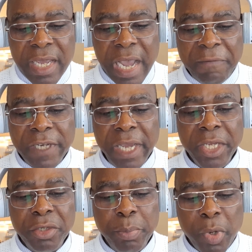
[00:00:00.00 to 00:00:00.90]
after he
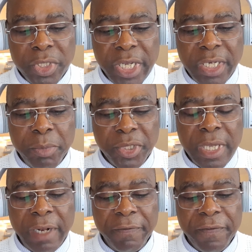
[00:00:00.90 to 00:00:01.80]
reported
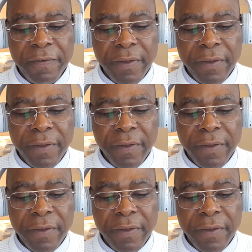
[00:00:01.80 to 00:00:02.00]
himself